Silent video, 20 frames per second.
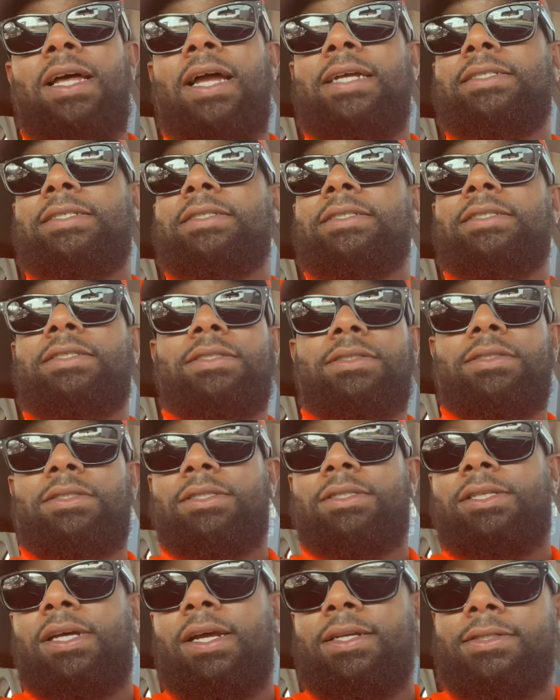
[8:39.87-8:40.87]
license
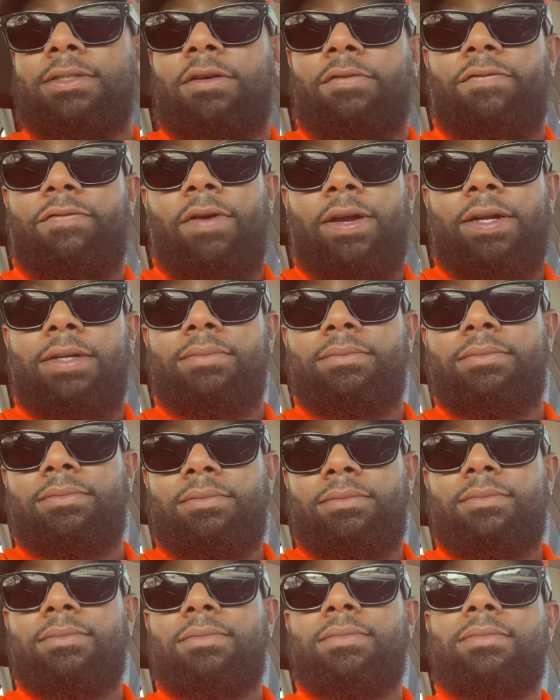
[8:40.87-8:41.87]
to touch no freight.
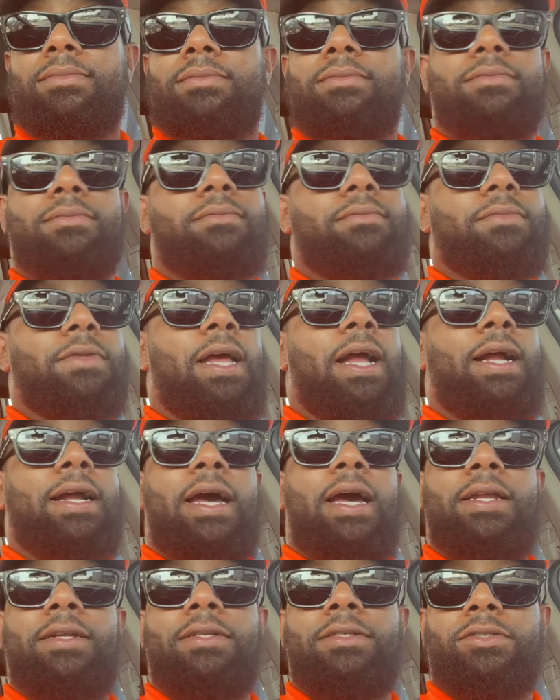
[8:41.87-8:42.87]
I
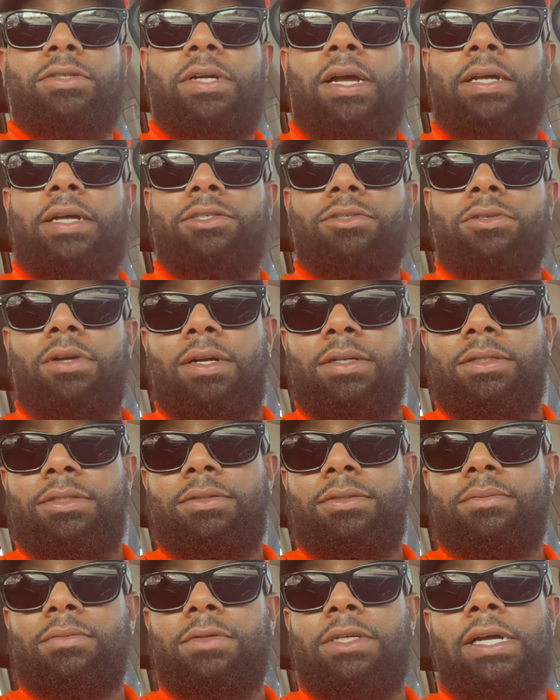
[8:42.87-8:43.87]
got it to drive
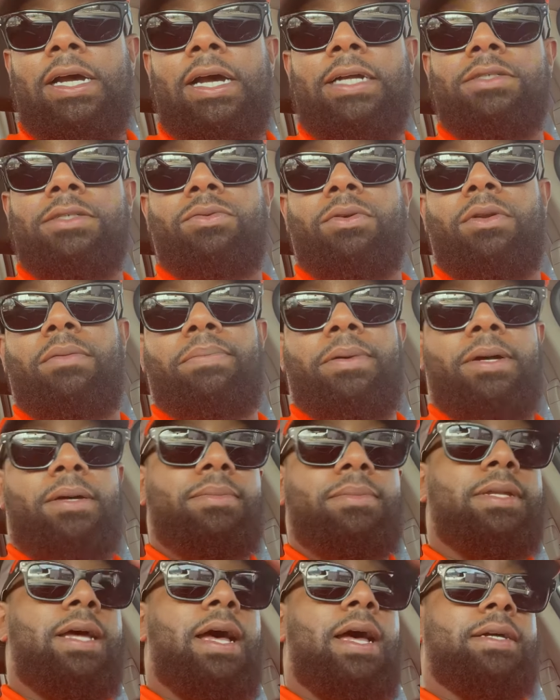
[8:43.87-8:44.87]
trucks. I just want to
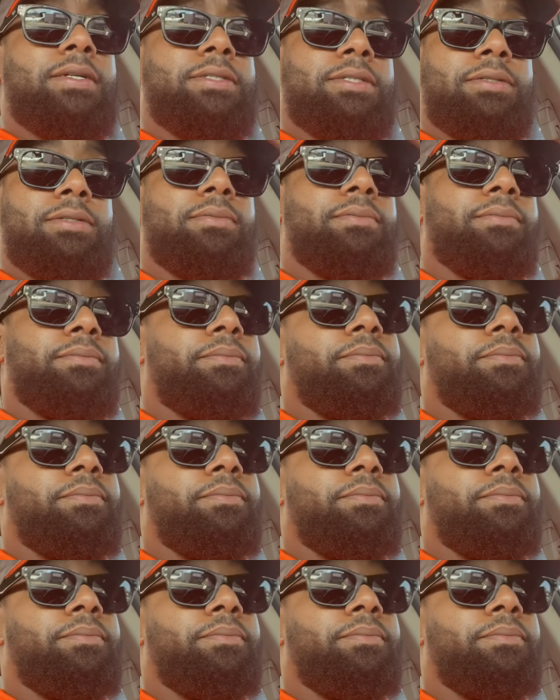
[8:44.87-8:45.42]
bump docks.